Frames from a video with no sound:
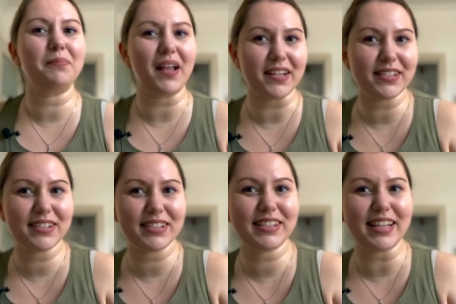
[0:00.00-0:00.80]

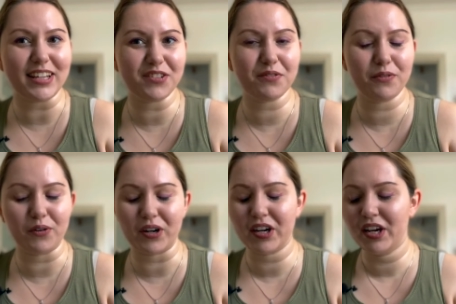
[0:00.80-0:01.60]
plus stands
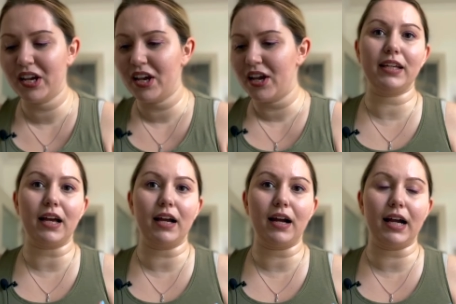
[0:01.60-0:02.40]
for.
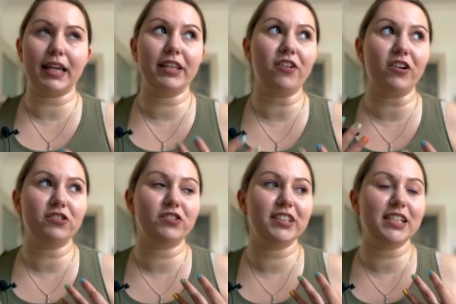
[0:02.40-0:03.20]
I cannot
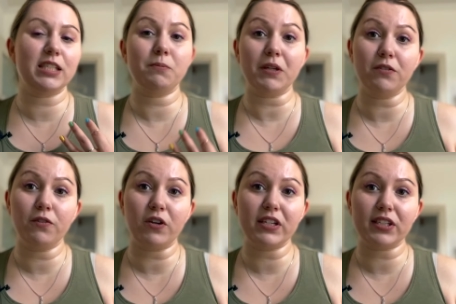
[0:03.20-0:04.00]
really speak
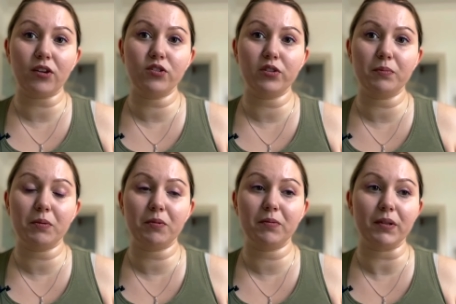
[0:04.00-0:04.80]
for asexual
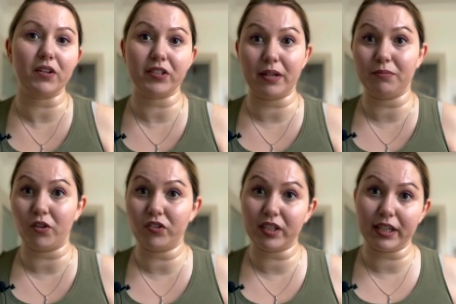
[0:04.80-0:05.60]
people because I'm
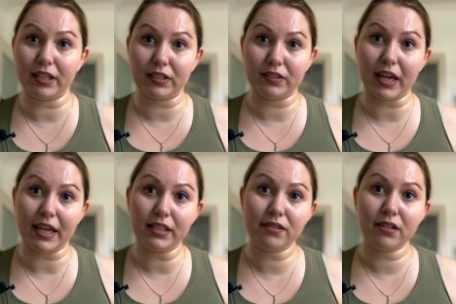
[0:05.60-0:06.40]
not
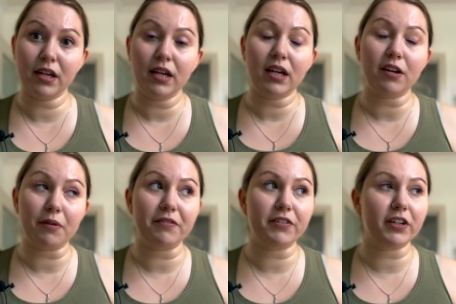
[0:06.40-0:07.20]
ace.
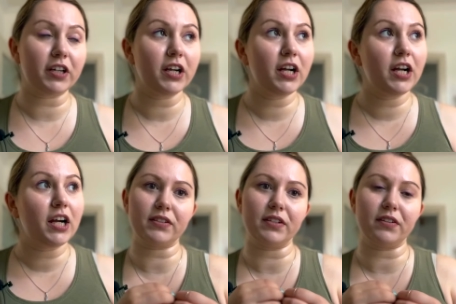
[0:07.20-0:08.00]
However,
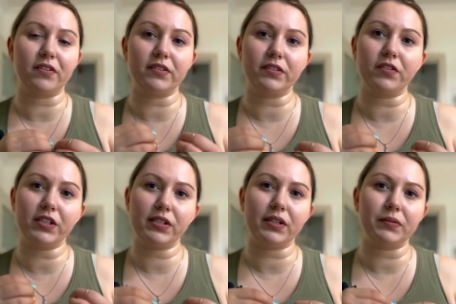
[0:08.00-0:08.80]
there
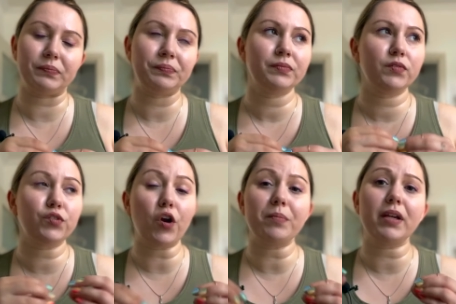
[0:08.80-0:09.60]
is a
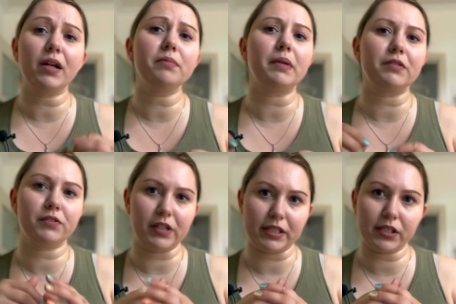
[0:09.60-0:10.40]
term that helped my
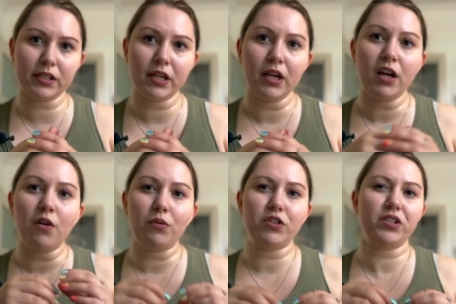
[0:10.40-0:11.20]
friends,
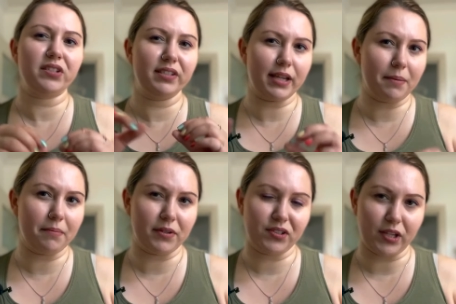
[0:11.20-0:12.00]
which is
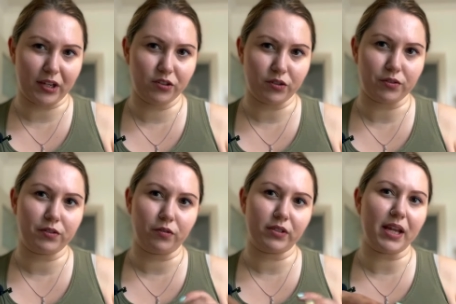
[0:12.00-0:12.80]

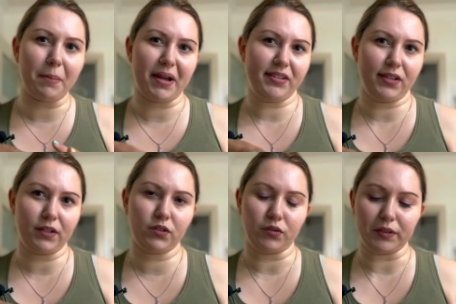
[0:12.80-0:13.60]
demisexual or
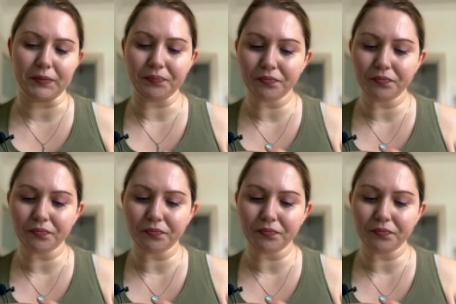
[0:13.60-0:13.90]
demisexual.